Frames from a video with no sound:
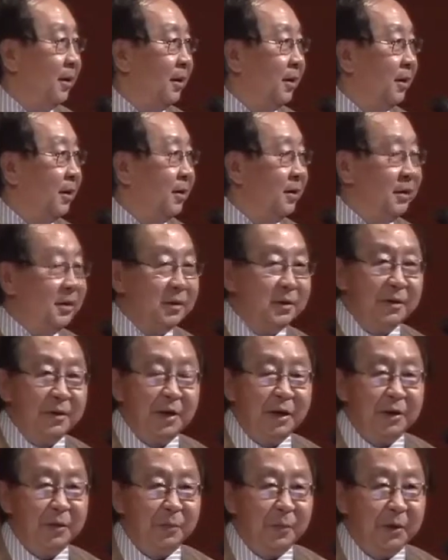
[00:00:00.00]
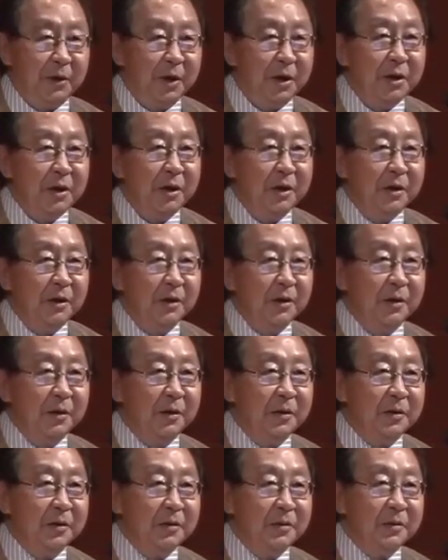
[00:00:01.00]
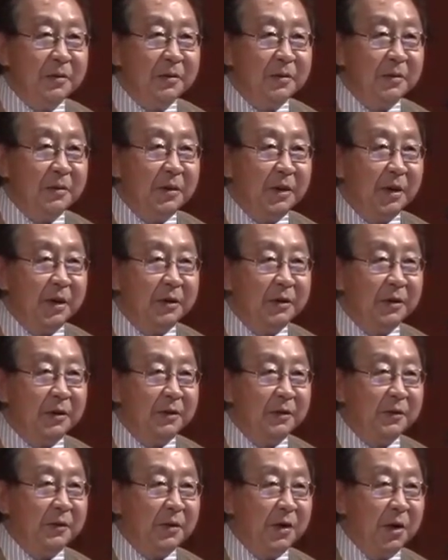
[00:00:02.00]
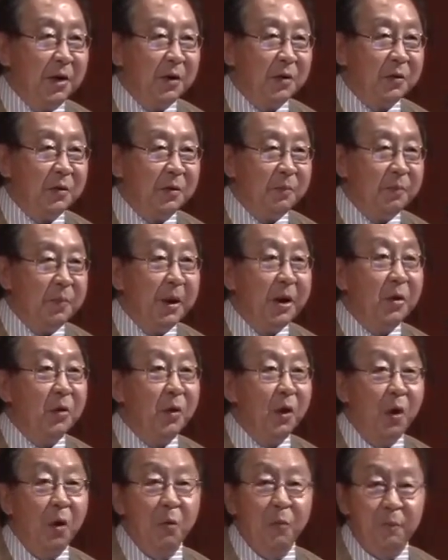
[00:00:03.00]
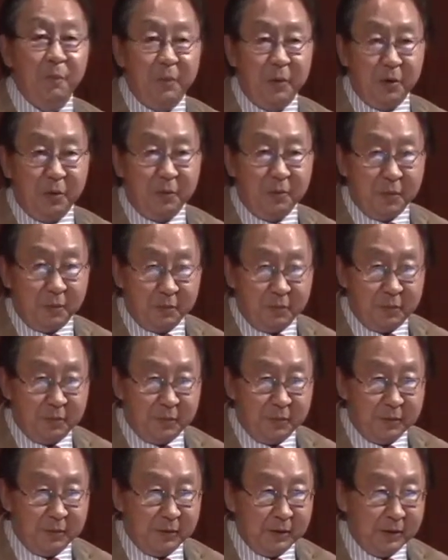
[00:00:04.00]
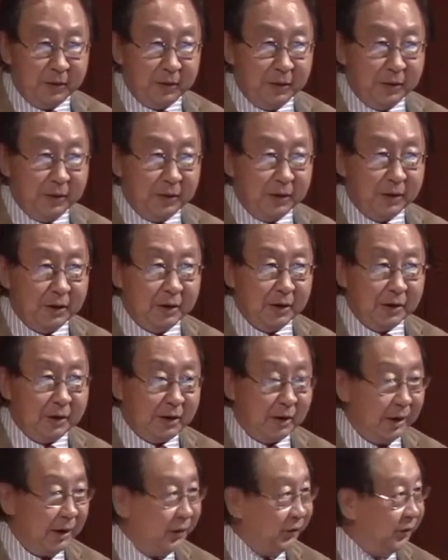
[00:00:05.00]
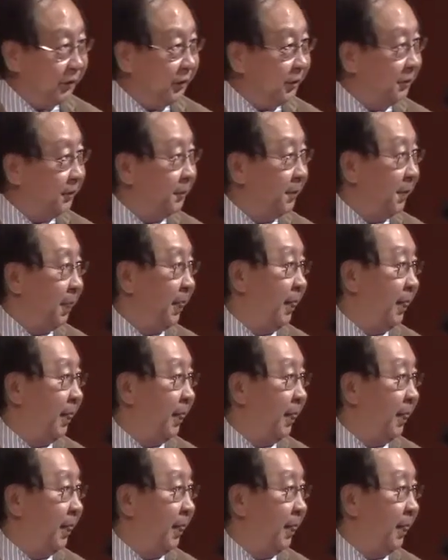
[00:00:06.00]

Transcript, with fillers: And uh, at the beginning, that is called Bell old Belmo class.